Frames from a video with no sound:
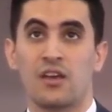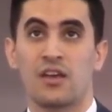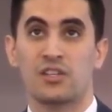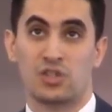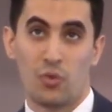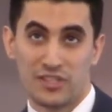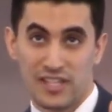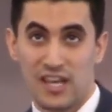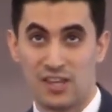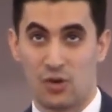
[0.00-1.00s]
And so, once
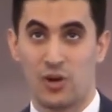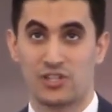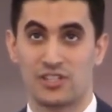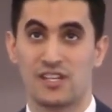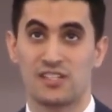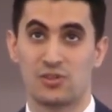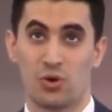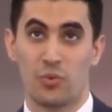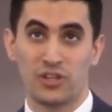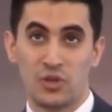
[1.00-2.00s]
again, the question is
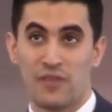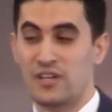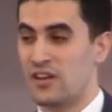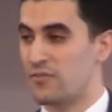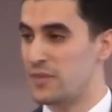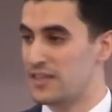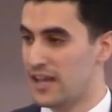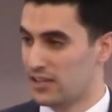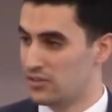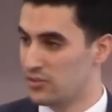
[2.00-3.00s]
Lord, what do you have need of me
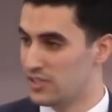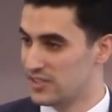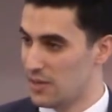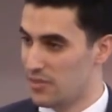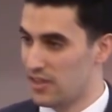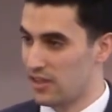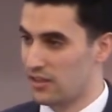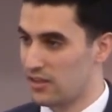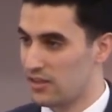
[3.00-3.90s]
that can do the same thing?